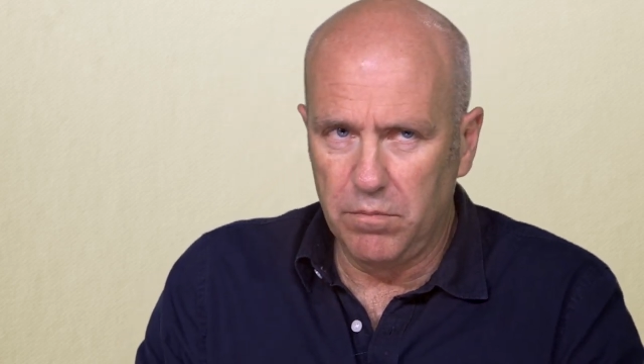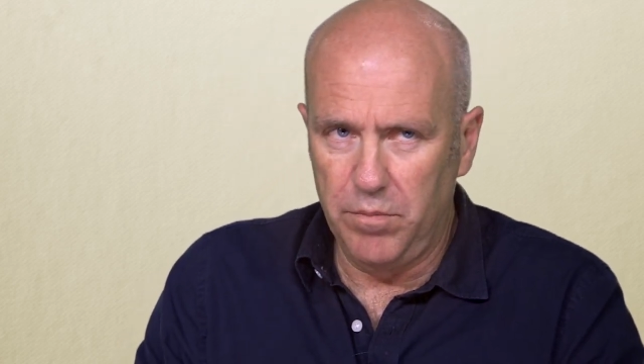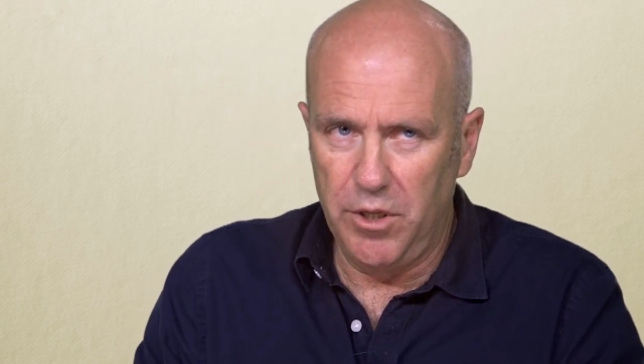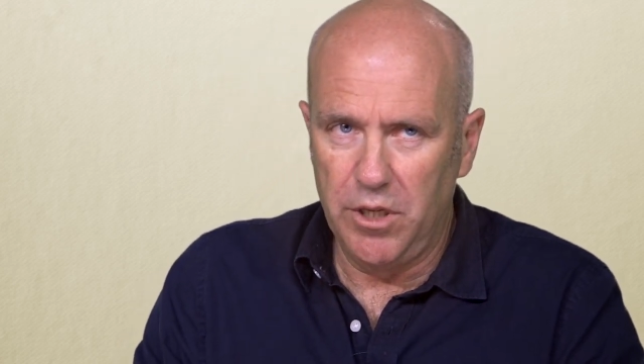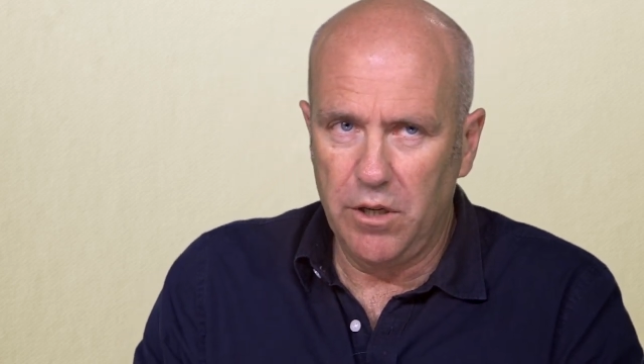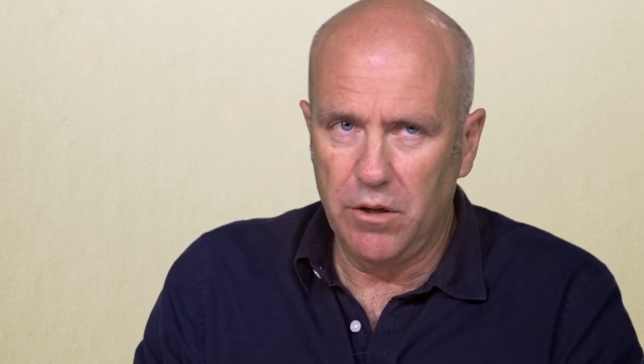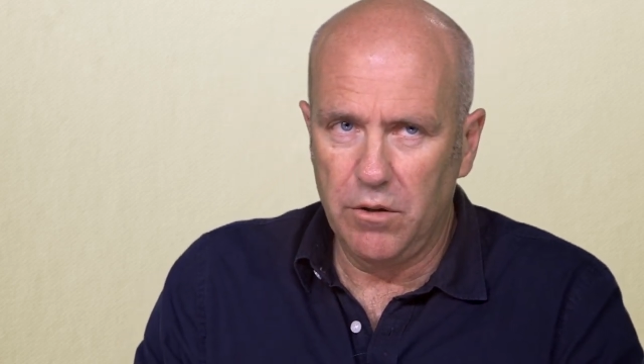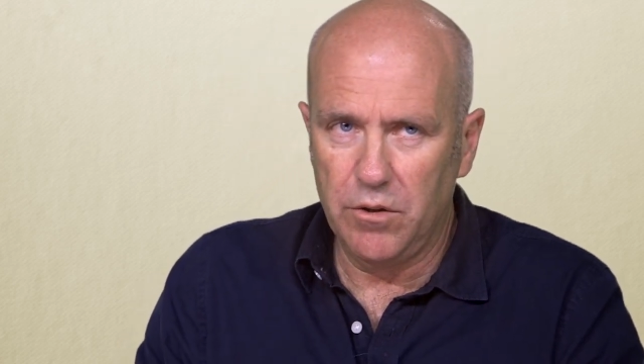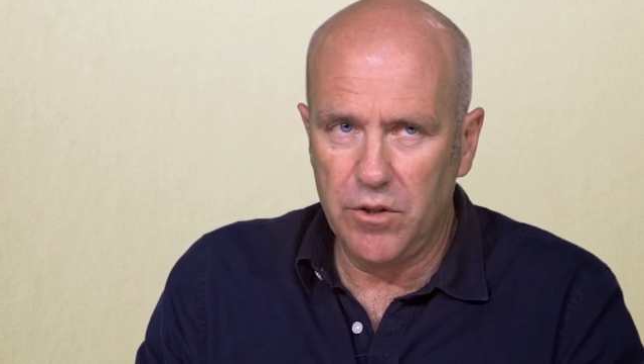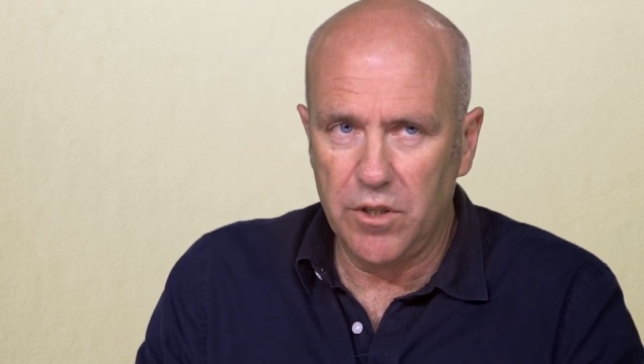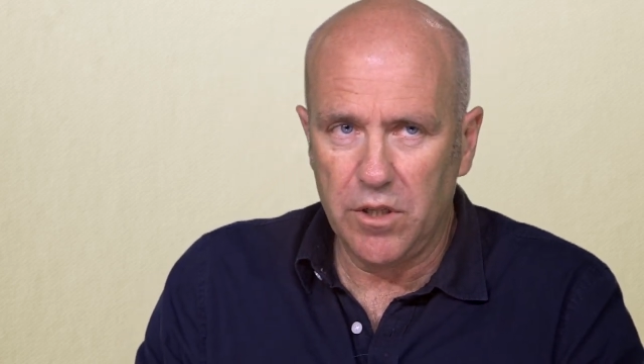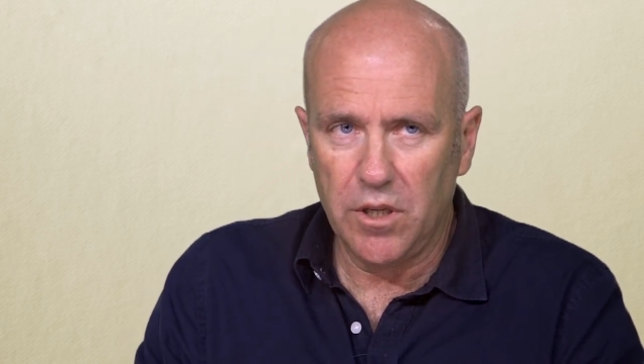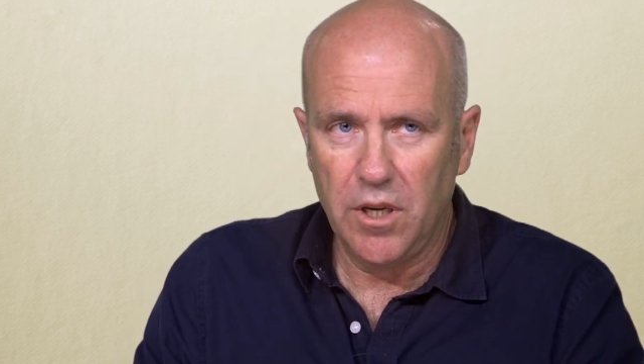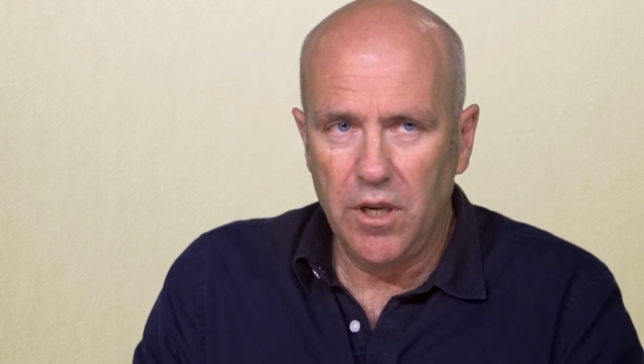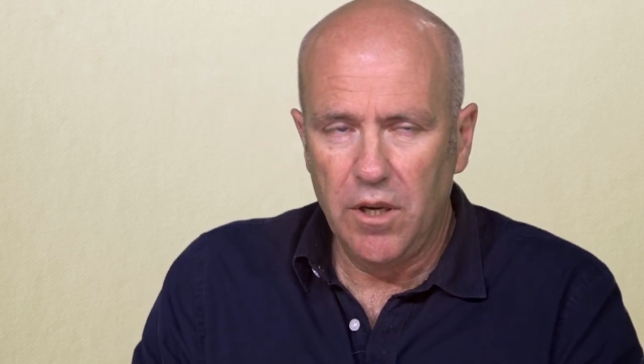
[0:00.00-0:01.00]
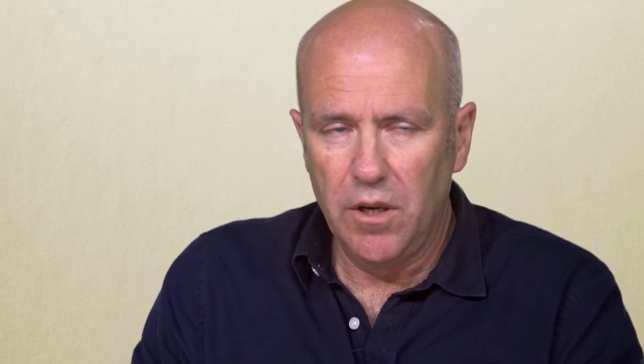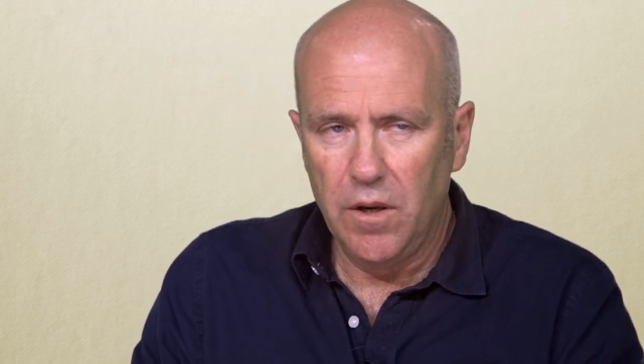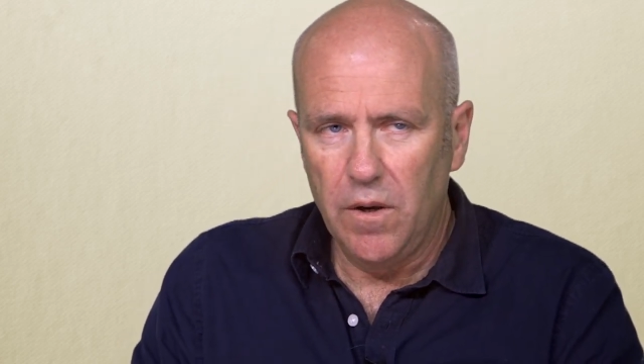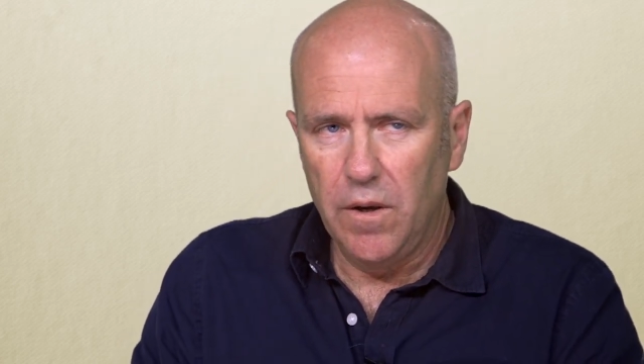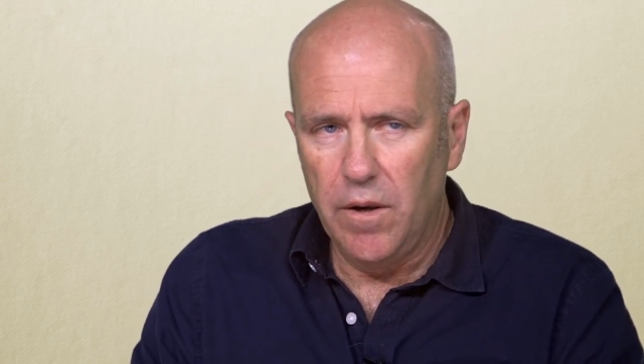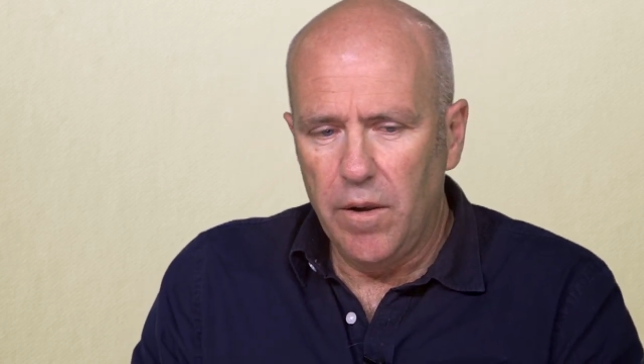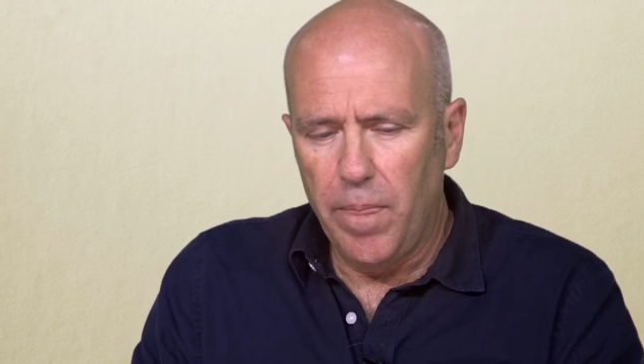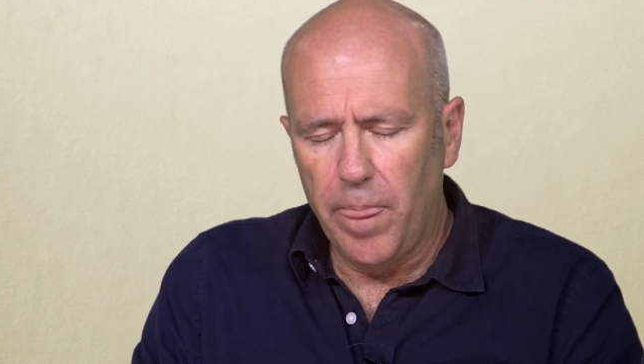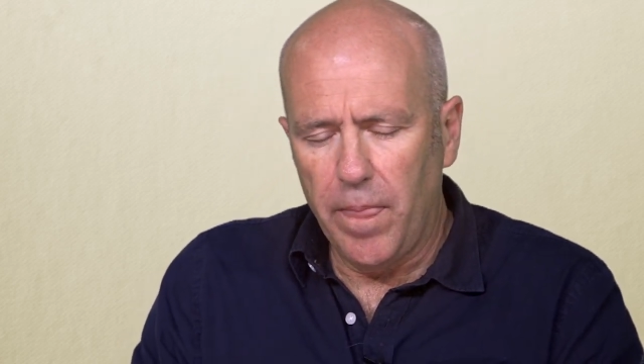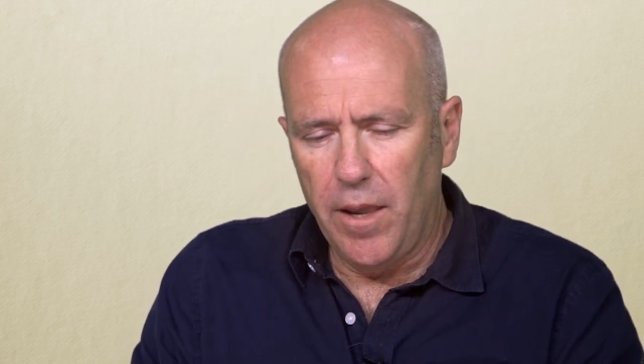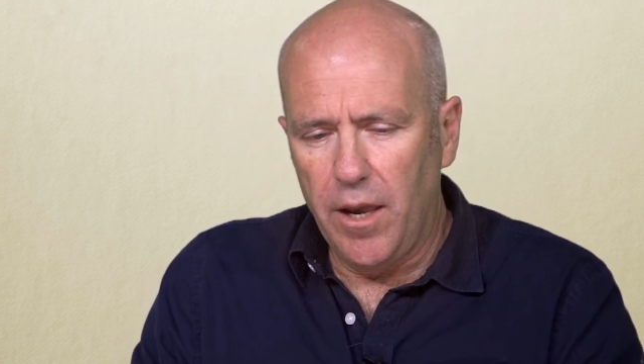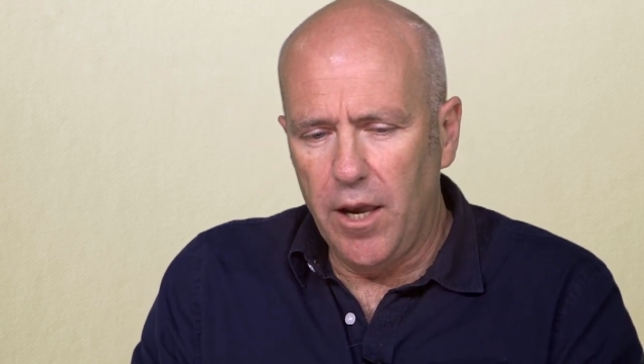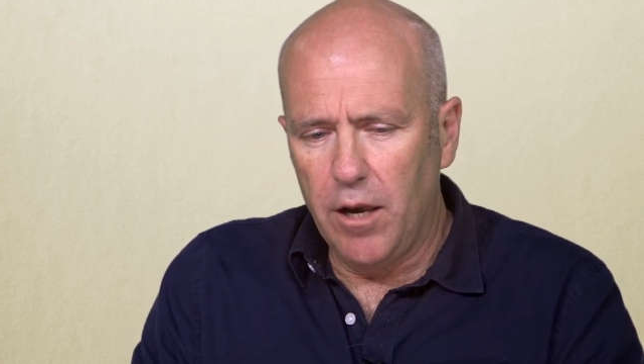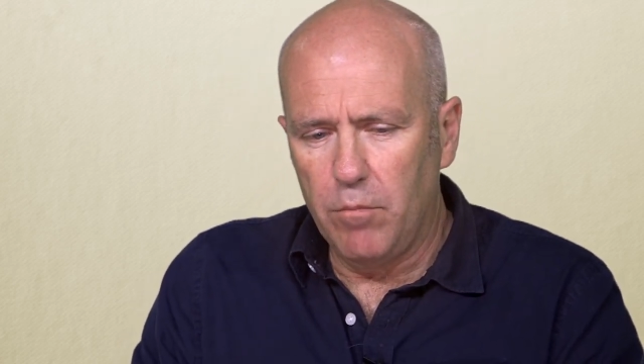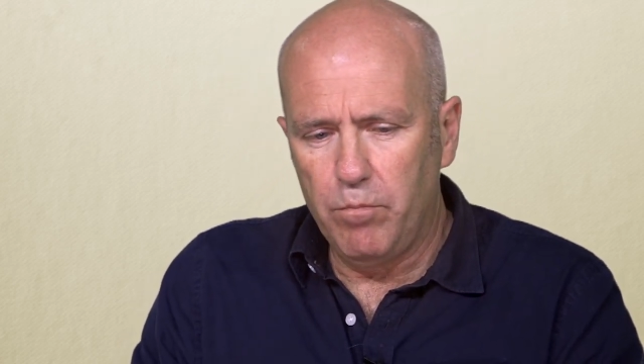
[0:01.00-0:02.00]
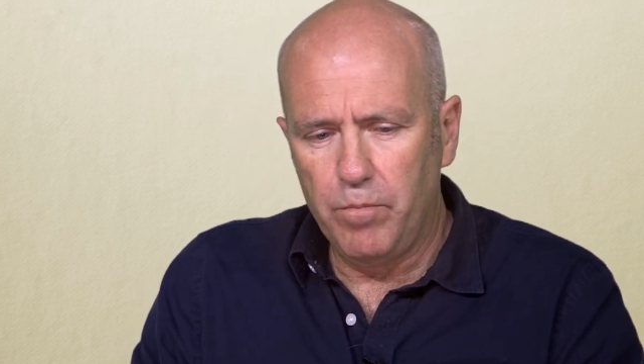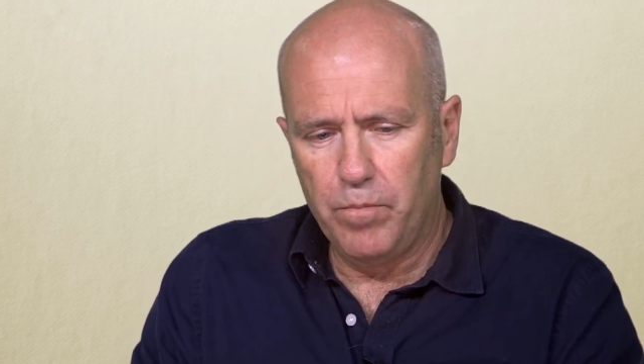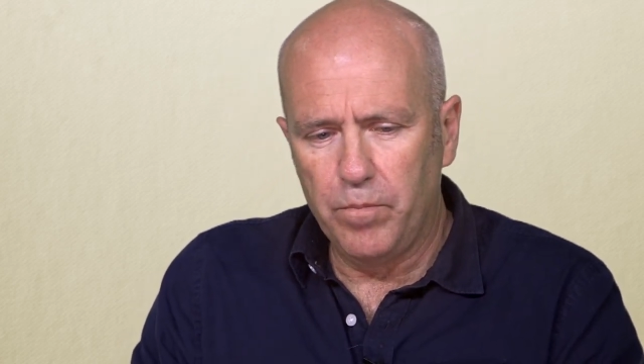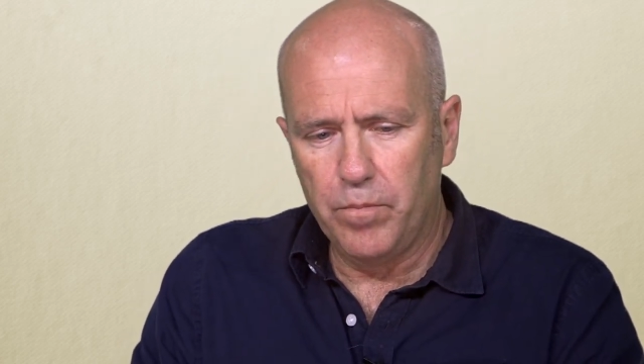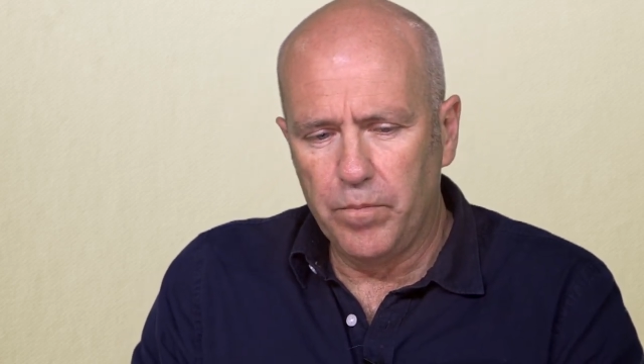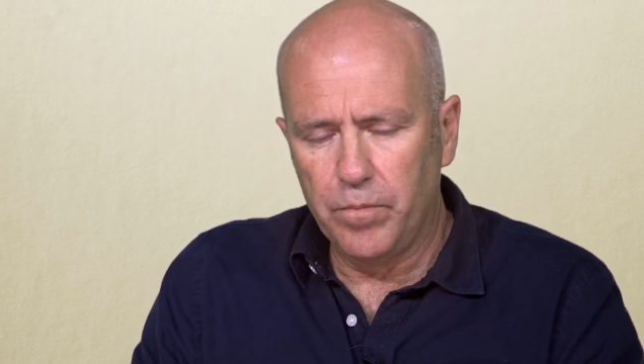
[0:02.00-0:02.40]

because the